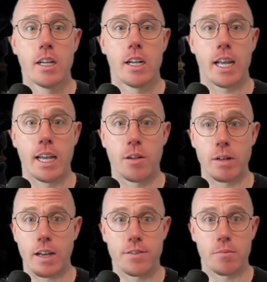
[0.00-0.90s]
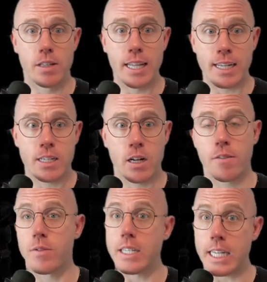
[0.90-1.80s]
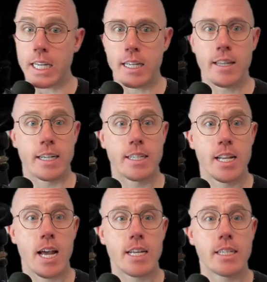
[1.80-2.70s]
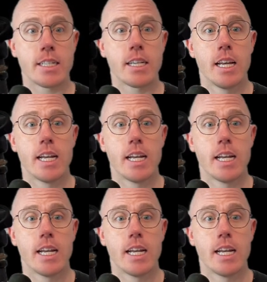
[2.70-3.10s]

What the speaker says: And we have some links here if we need, that's nice.